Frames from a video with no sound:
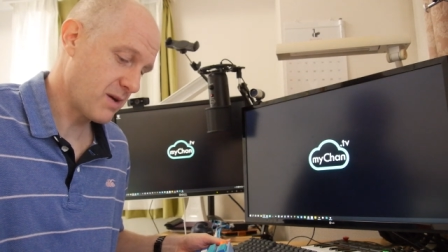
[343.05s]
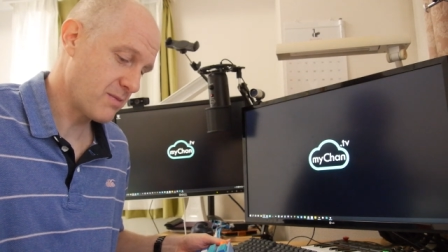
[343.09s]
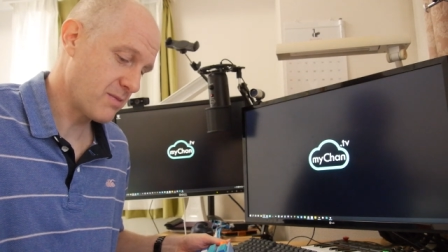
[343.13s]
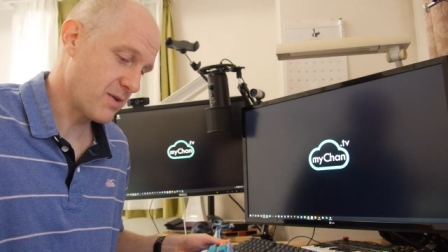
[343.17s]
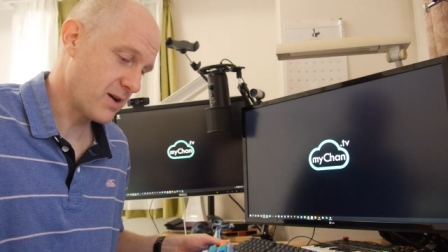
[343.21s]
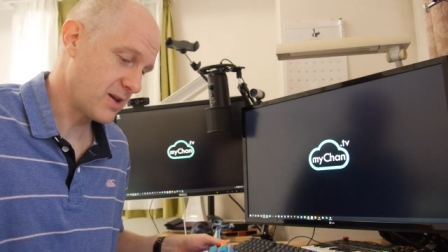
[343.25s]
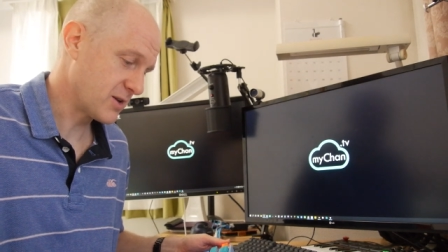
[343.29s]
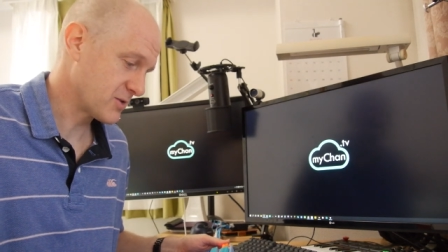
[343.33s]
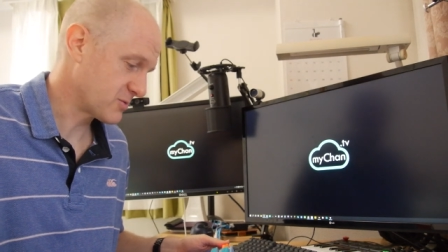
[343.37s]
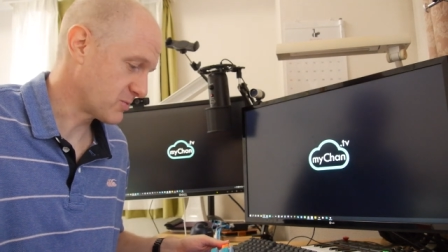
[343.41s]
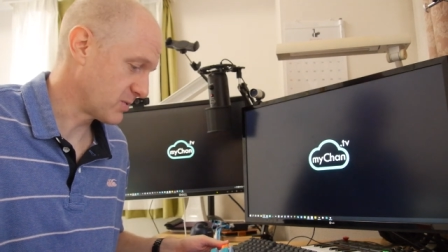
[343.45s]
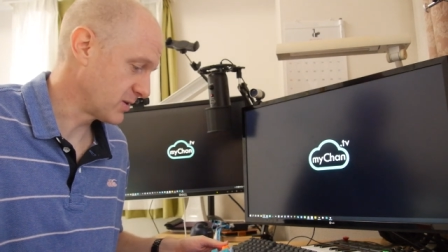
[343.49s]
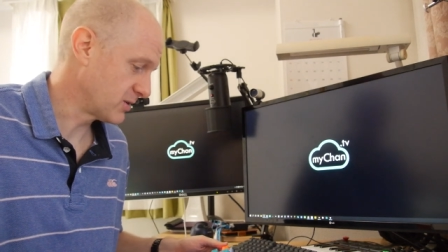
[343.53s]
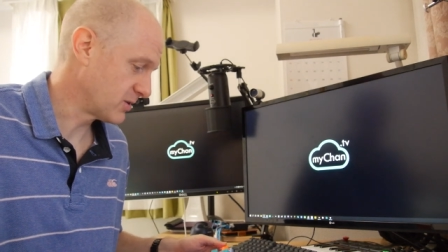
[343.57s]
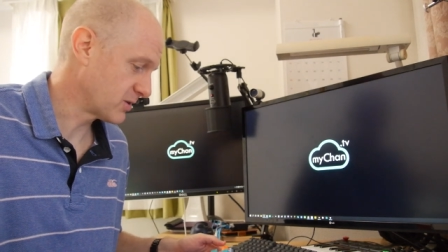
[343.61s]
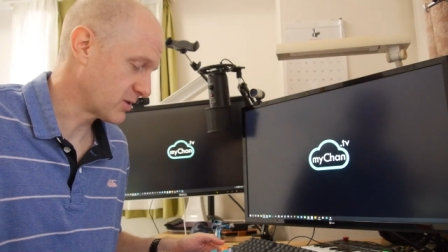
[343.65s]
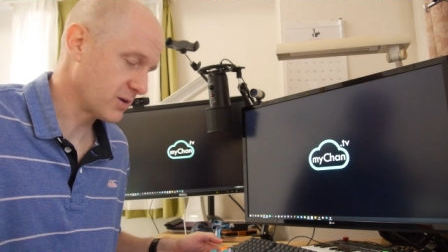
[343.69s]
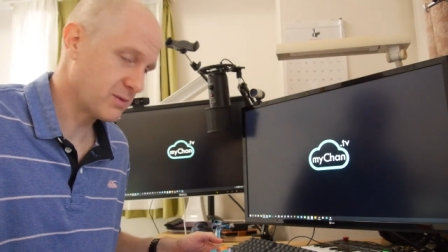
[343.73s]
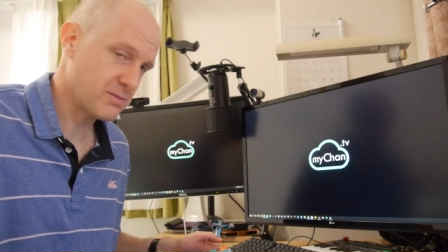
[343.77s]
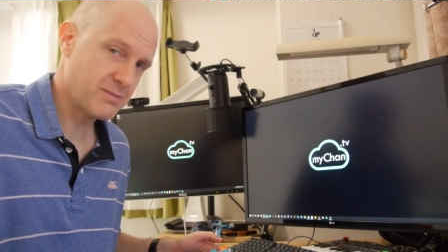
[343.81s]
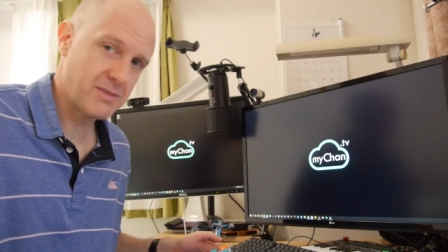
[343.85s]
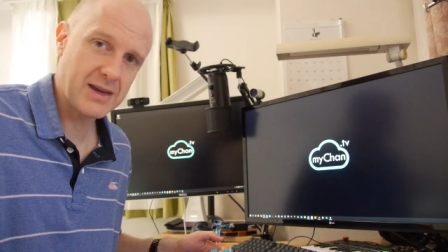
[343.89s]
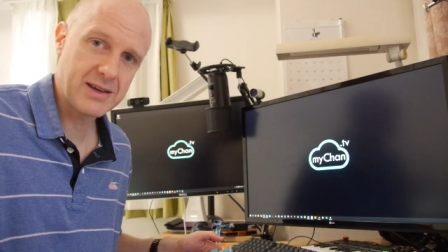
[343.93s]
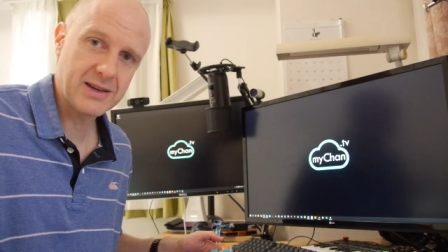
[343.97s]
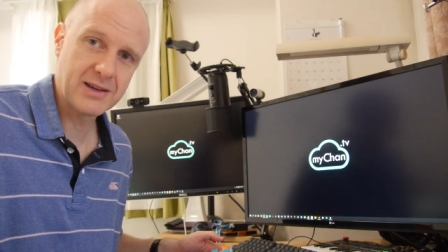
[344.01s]
I might as well
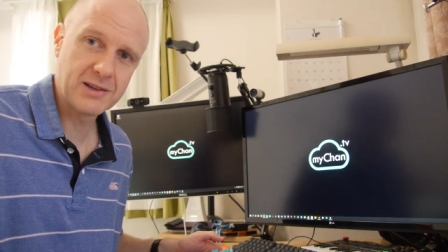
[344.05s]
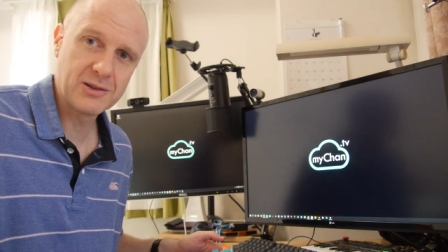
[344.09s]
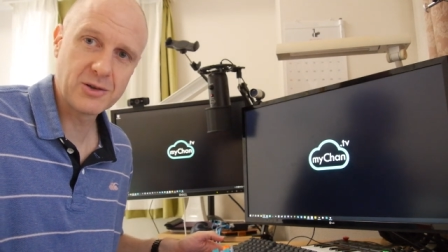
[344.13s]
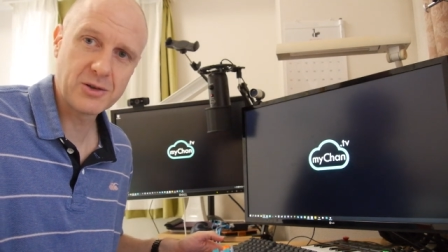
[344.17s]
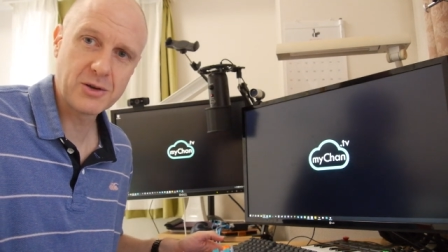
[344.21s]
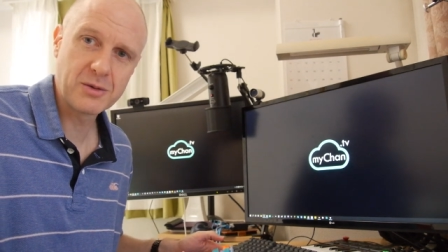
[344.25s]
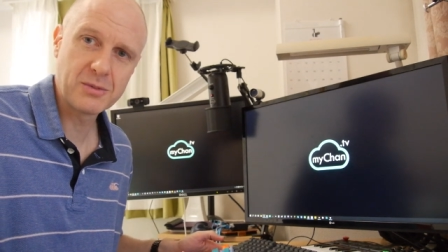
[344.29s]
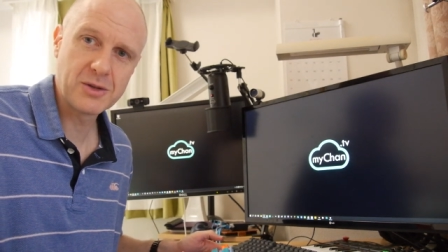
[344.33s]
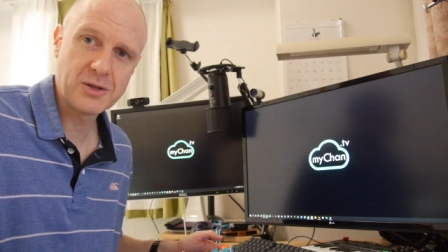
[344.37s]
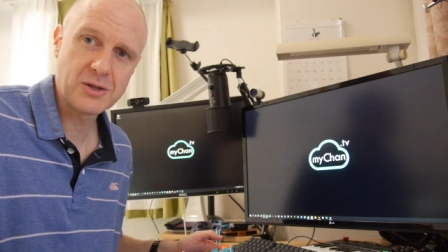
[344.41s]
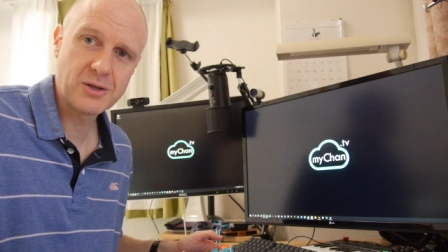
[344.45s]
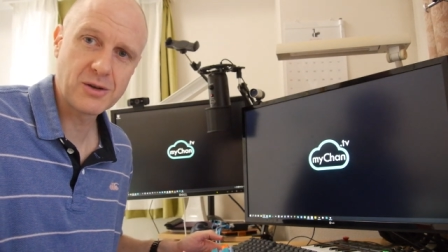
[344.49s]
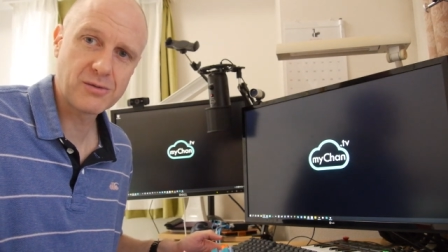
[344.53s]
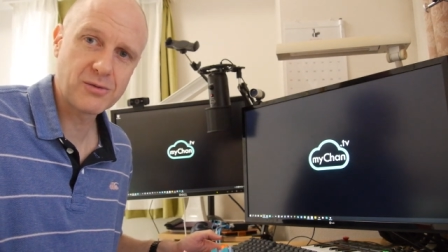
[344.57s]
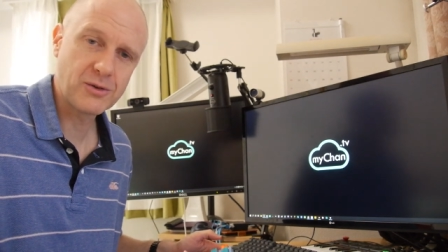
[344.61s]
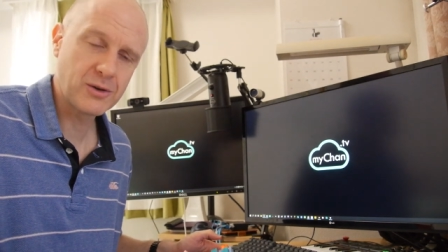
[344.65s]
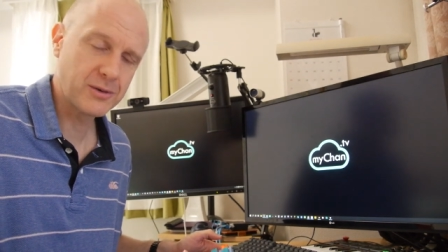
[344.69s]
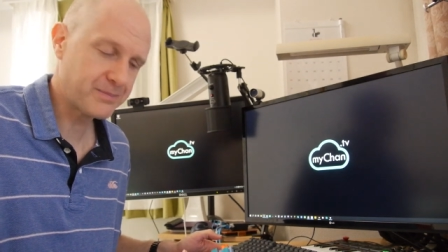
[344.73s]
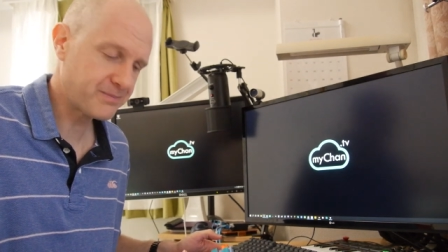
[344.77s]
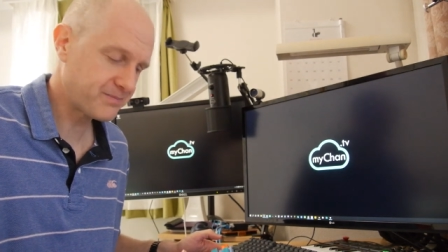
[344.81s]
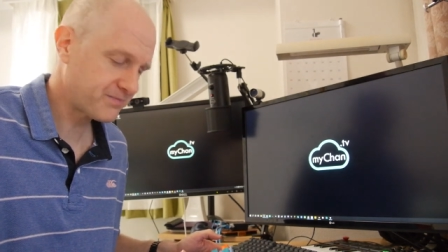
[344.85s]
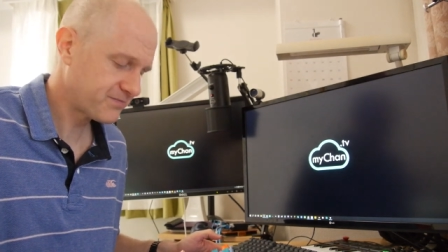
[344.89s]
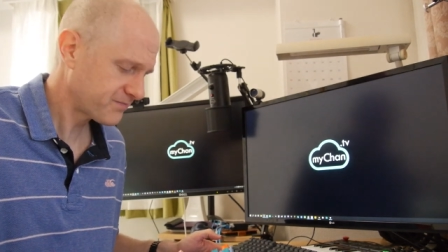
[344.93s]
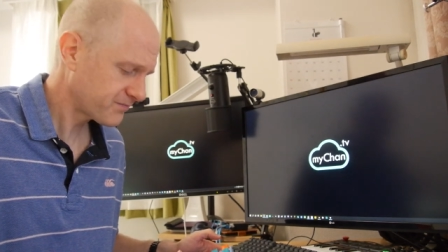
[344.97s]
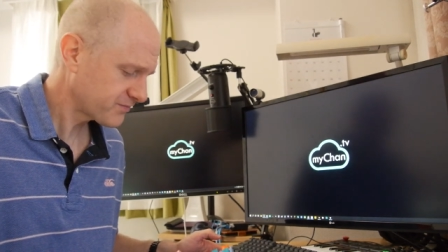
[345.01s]
make it look a bit
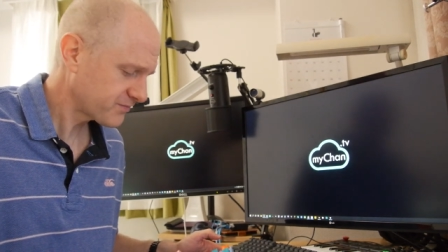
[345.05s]
different.